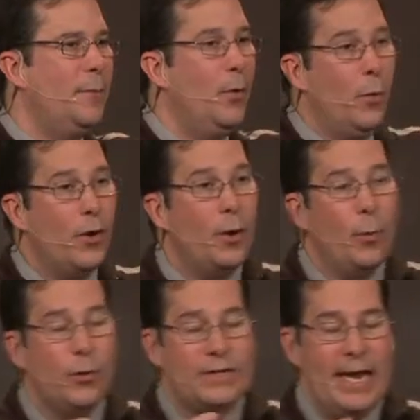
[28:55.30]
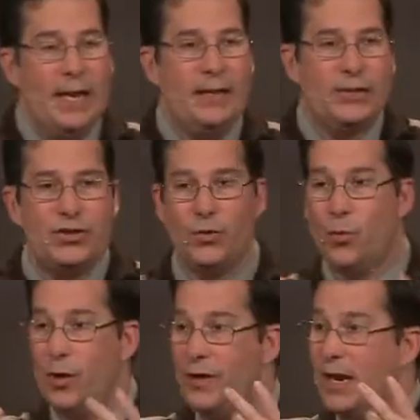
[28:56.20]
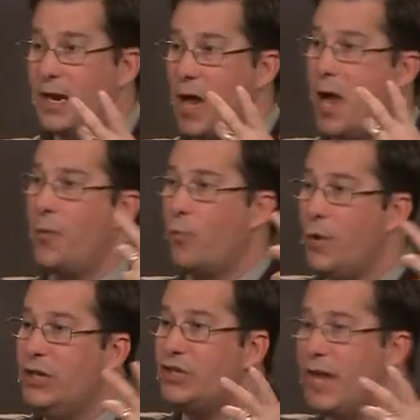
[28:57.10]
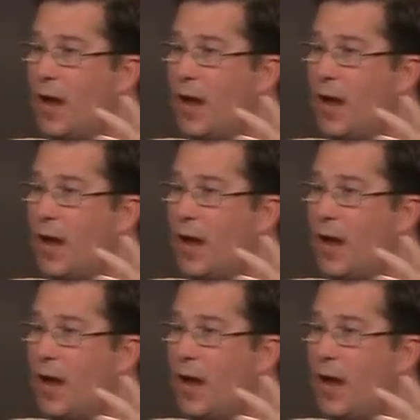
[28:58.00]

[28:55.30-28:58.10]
But we're, we're telling the story that God reached